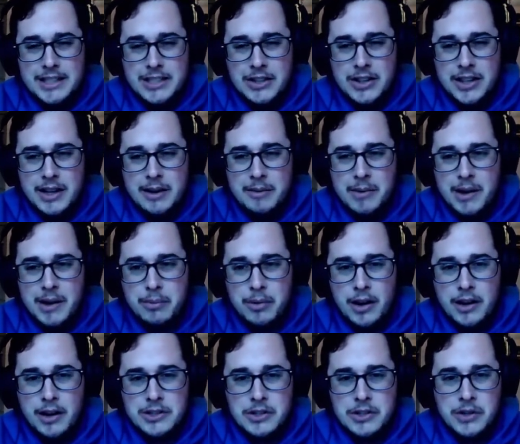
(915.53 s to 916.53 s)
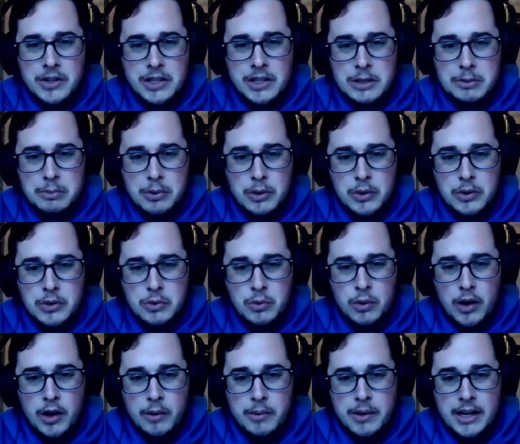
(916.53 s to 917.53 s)
it so that my prawn suit explodes
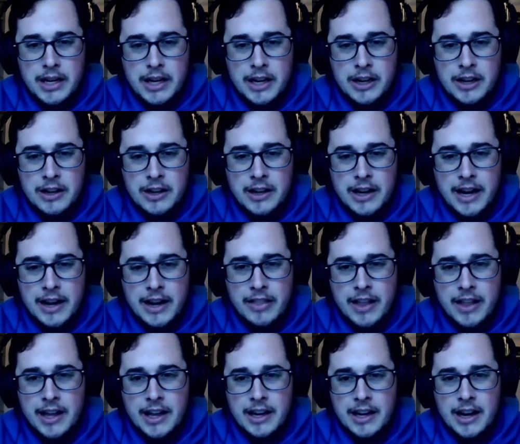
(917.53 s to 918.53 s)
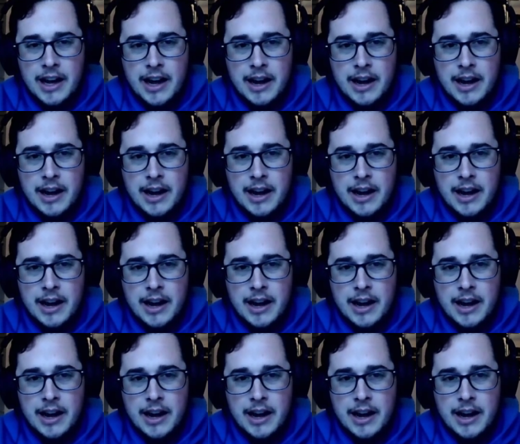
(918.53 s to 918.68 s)
while I'm in here, and then